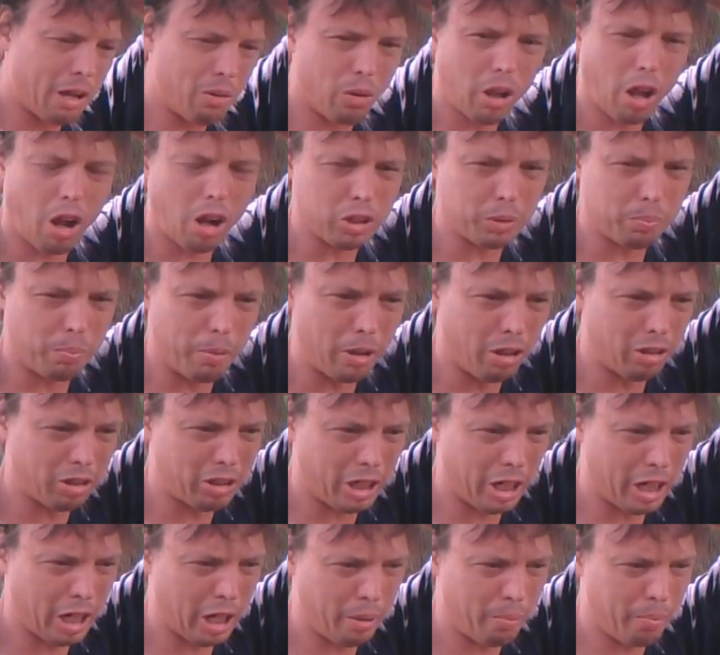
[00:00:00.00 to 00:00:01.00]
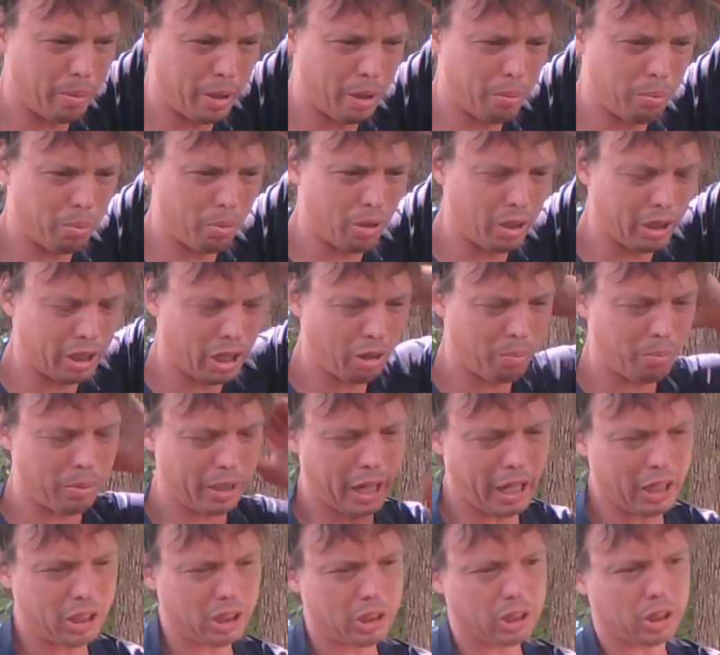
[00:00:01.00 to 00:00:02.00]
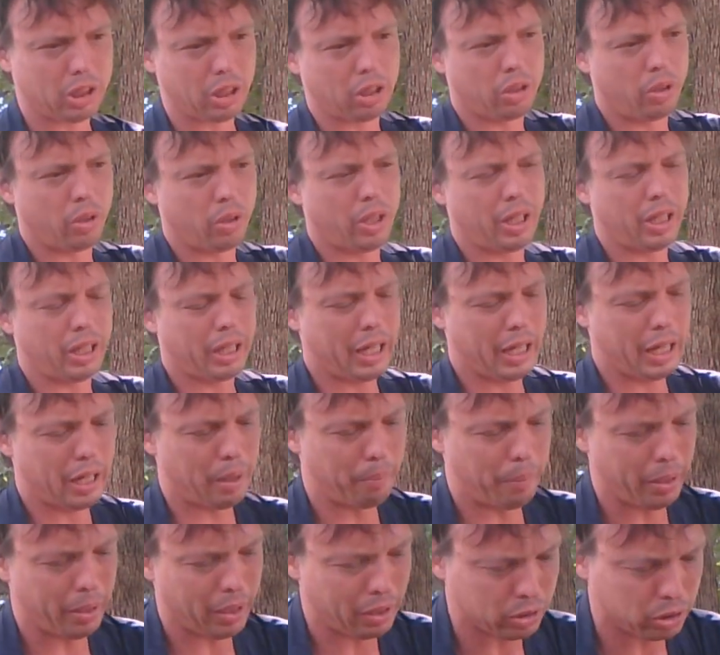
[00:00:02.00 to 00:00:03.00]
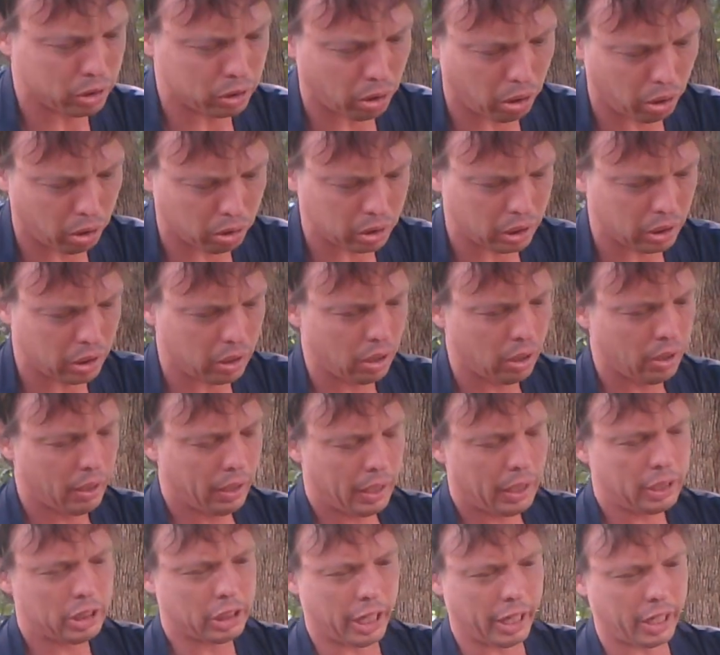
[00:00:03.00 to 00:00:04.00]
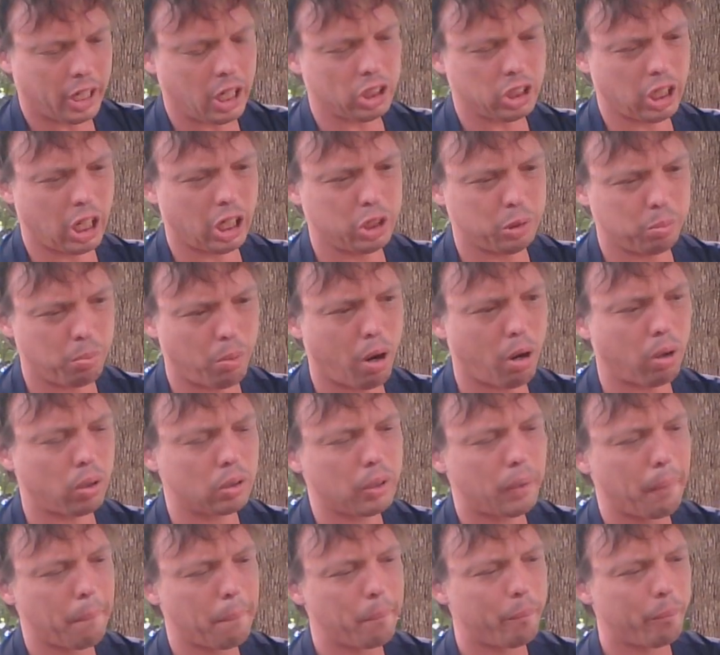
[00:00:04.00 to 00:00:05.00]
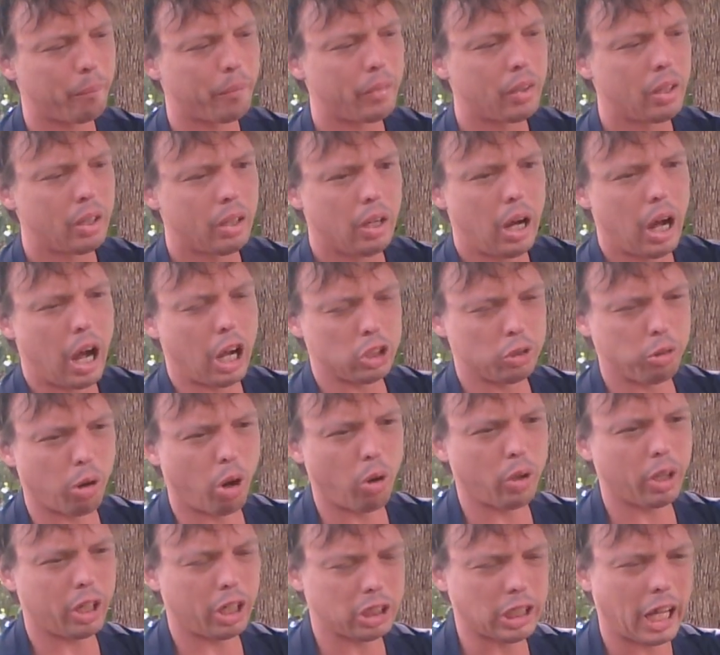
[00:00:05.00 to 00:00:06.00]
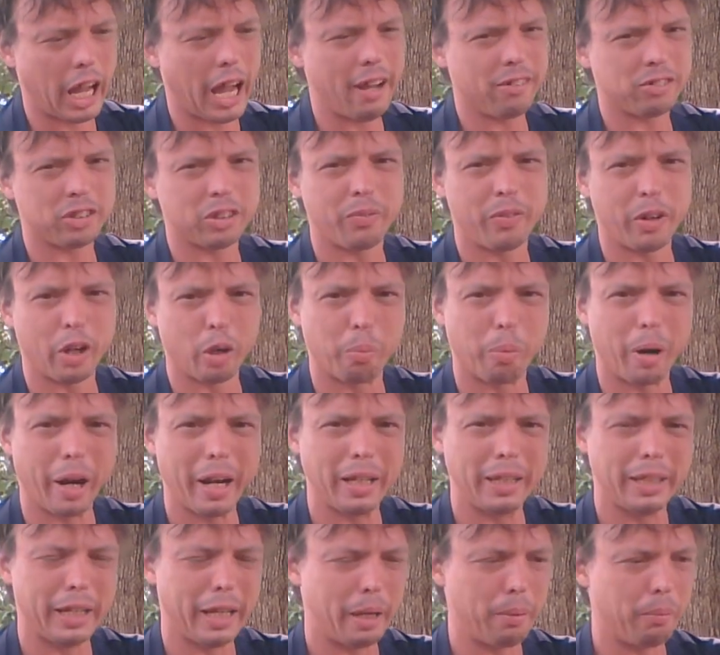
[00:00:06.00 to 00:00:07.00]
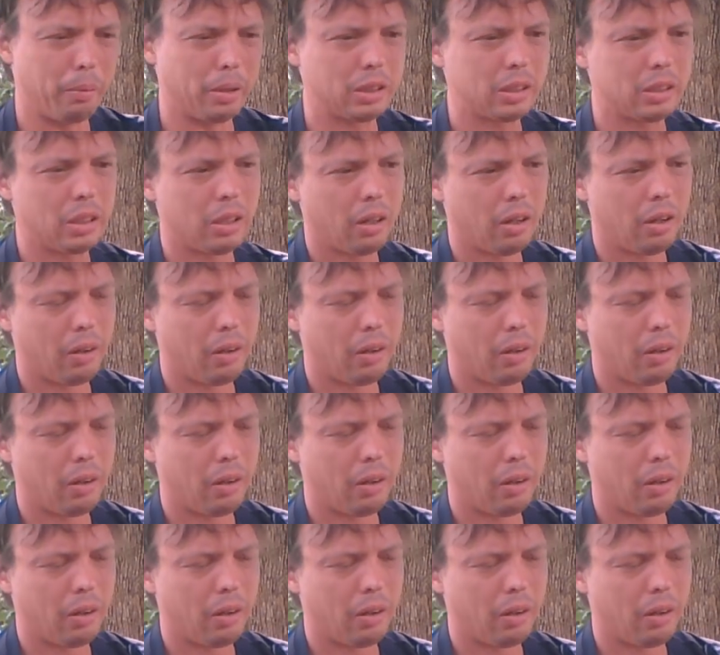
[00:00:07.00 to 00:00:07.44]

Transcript: We lost military people and government agents. They're doing it again. I'm being assaulted. Saying because I smoke. I smoke because I have severe brain damage.